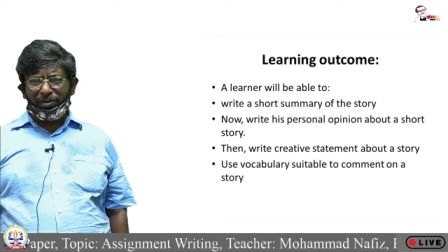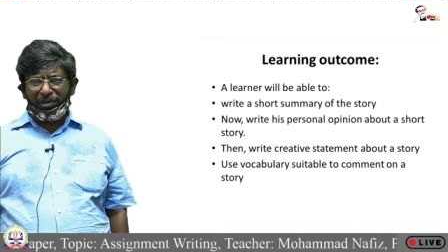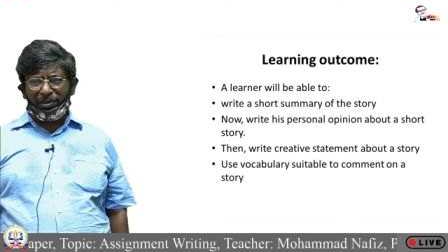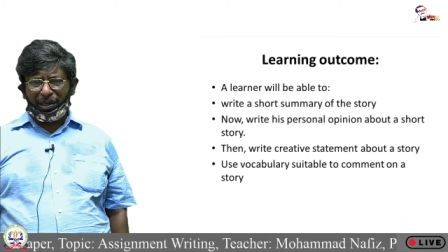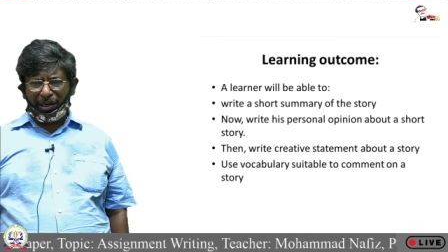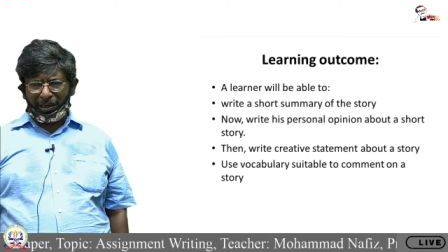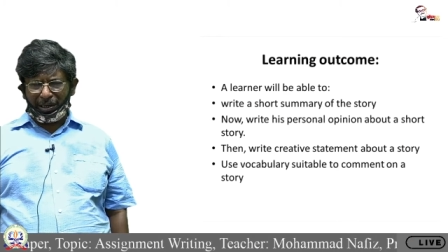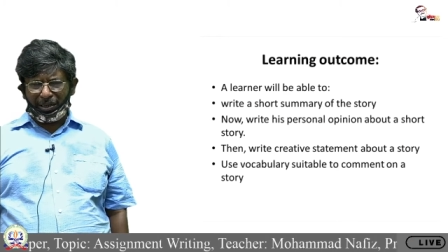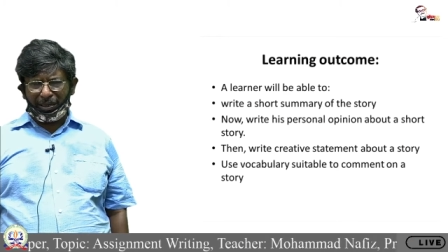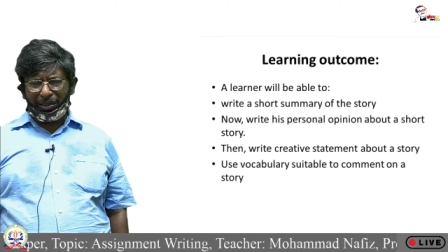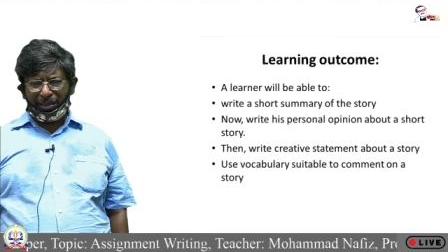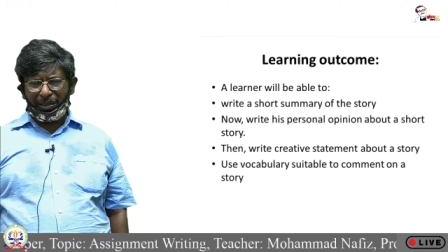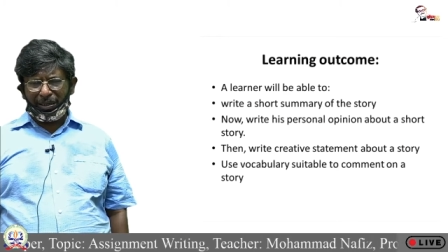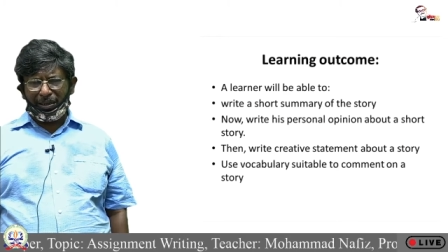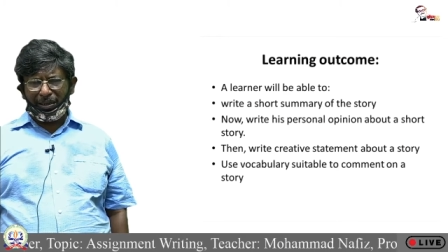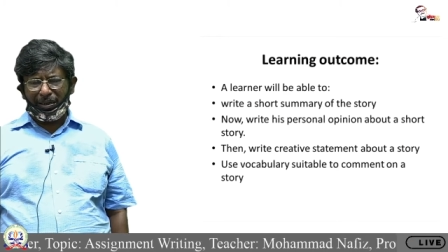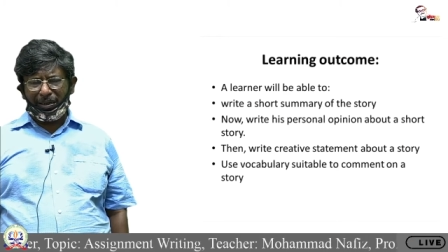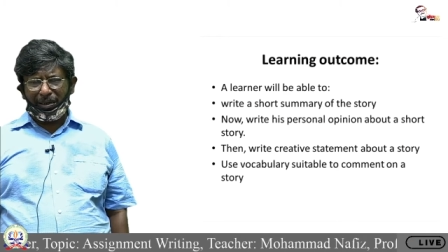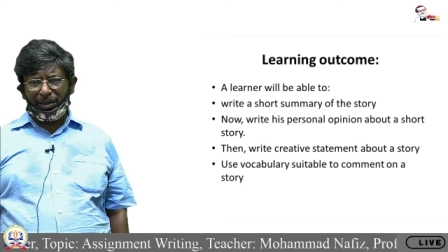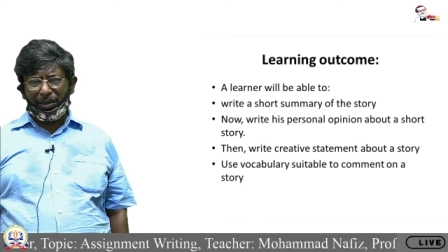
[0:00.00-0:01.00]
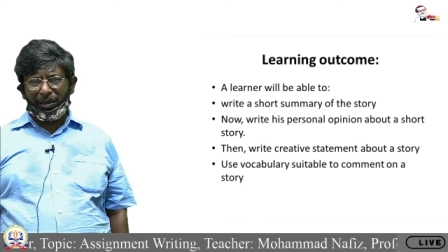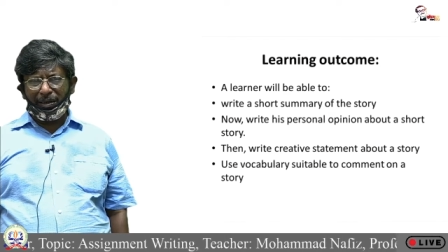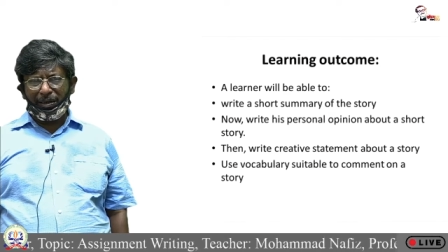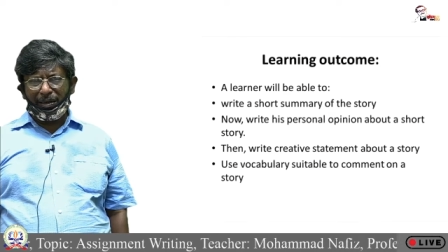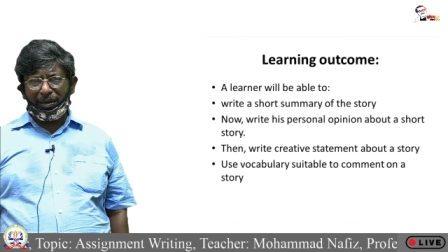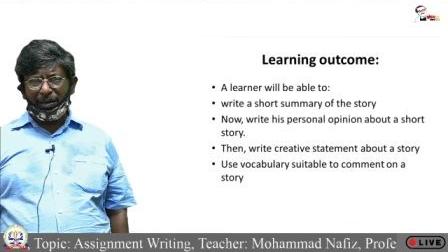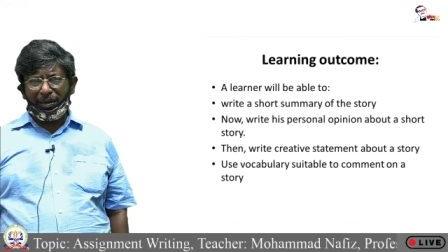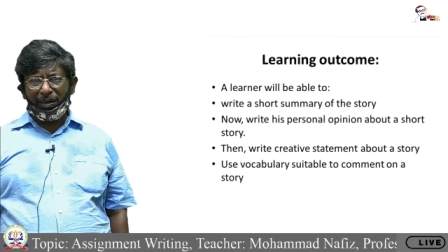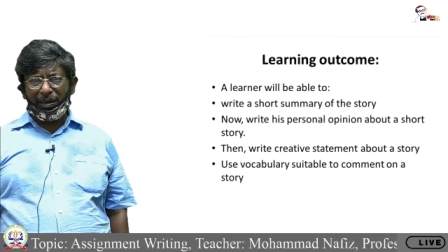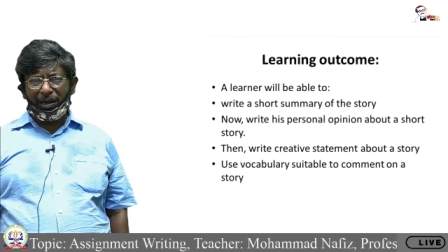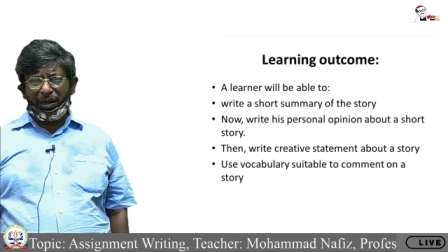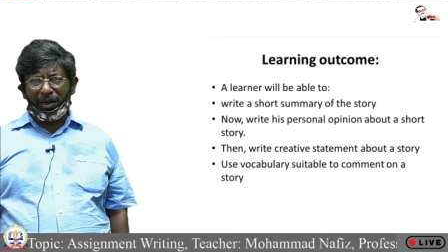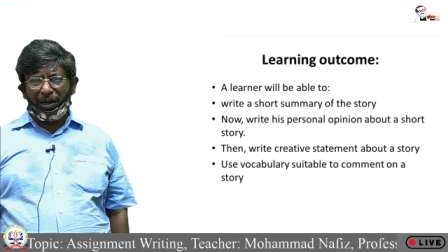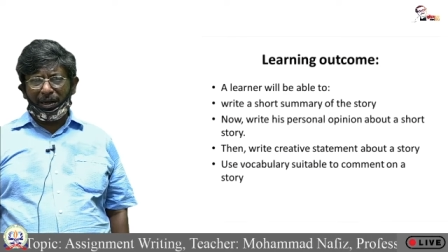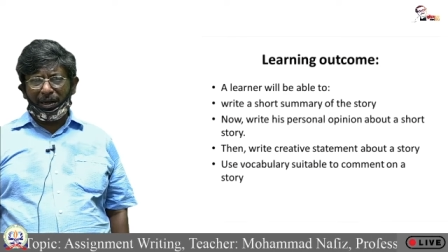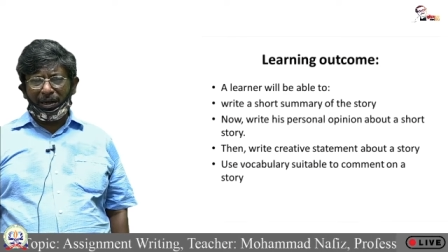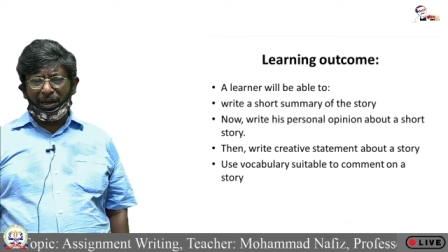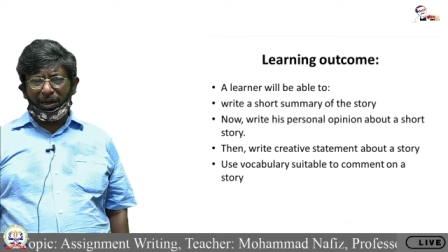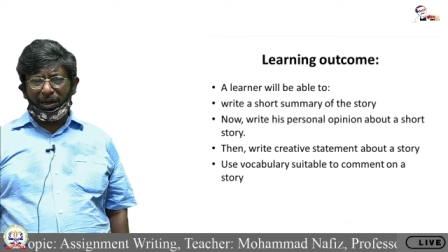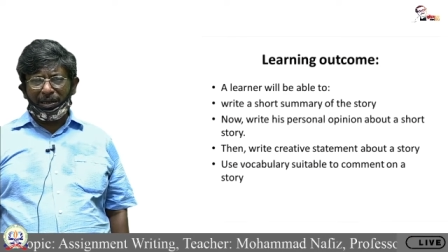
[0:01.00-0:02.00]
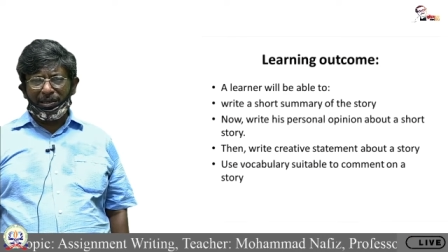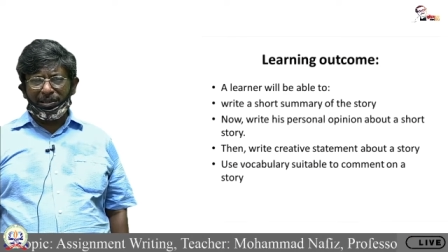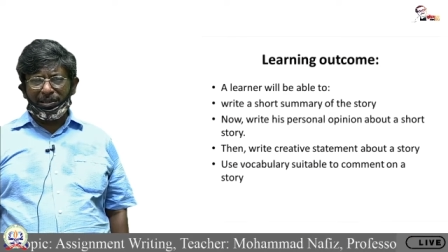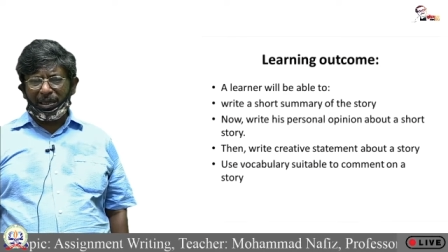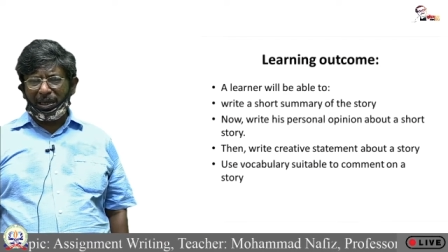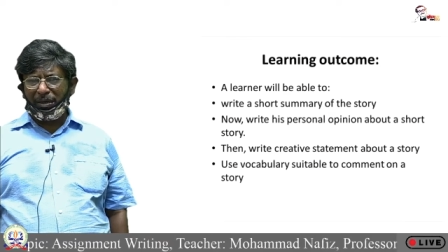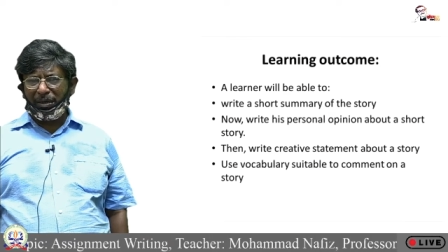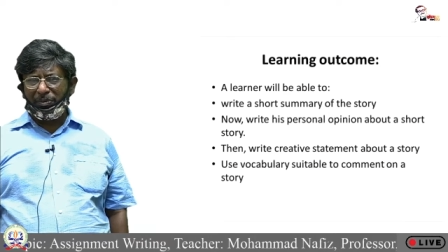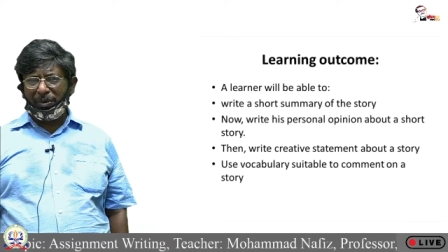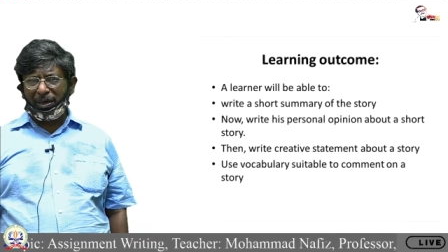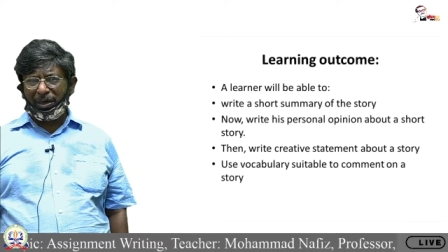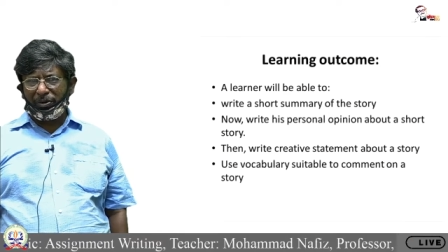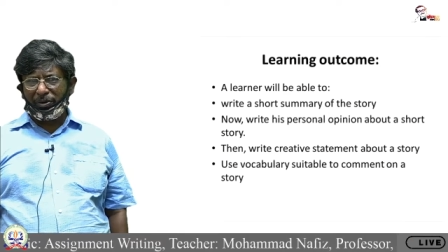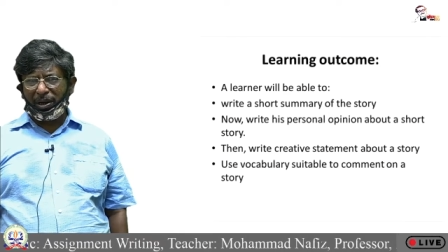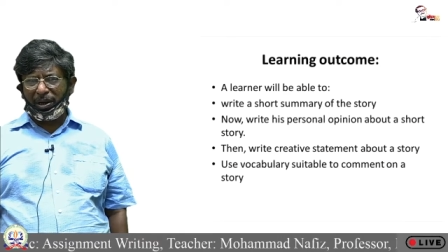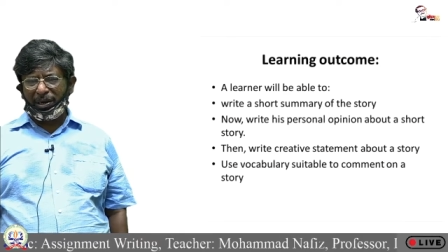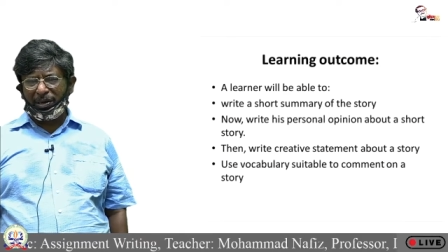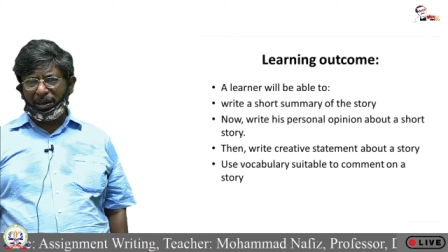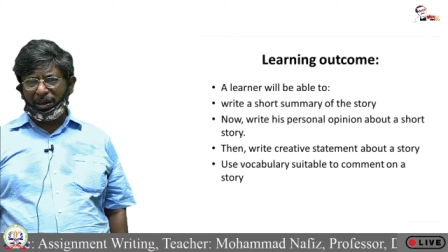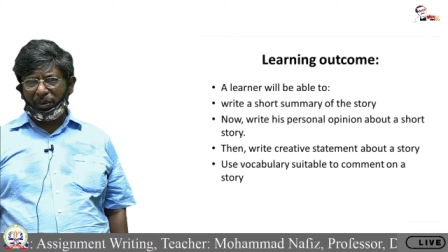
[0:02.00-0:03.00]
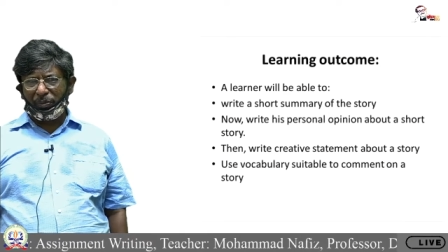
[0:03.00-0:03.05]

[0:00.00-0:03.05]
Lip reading: the assignment writing